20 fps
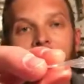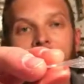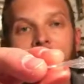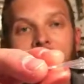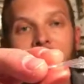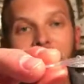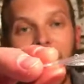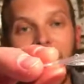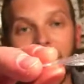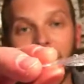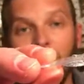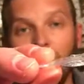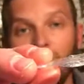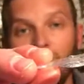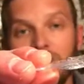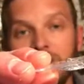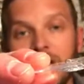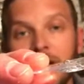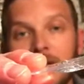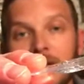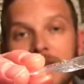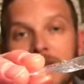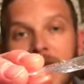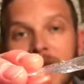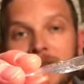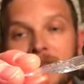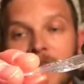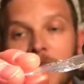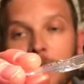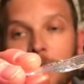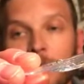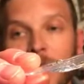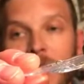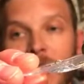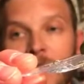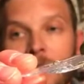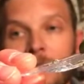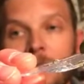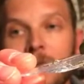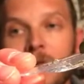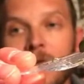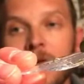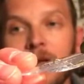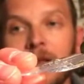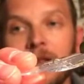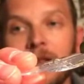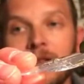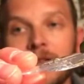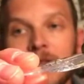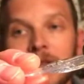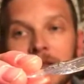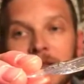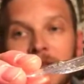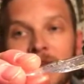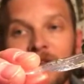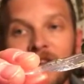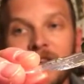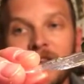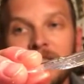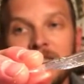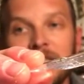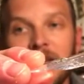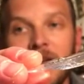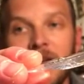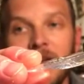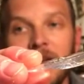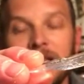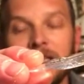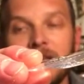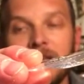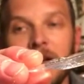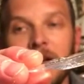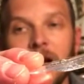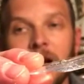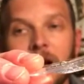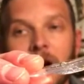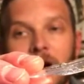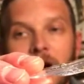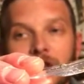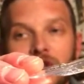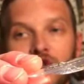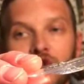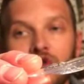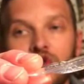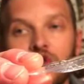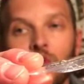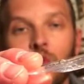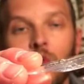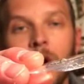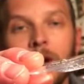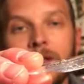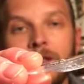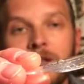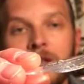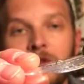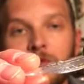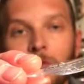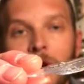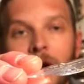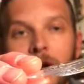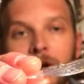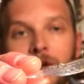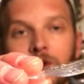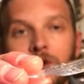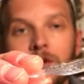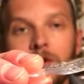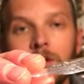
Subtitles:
and it's almost the exact same bait, the Livingston is gonna cost you twice as much.